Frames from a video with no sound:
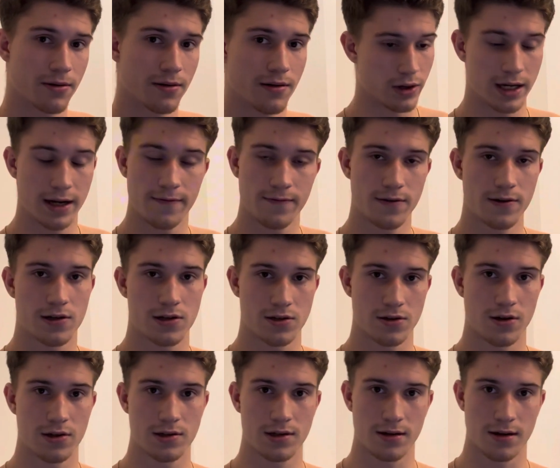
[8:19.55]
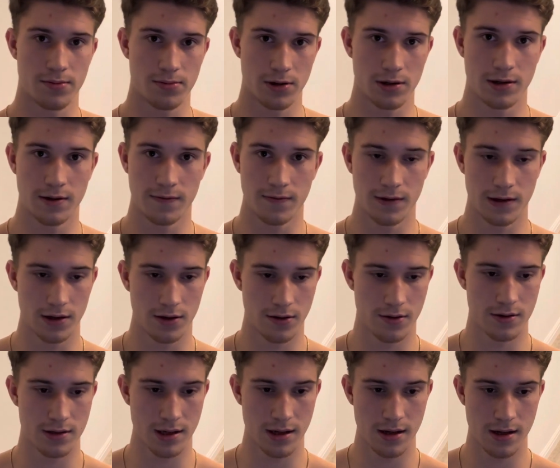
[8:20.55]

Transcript: When I first started uploading videos,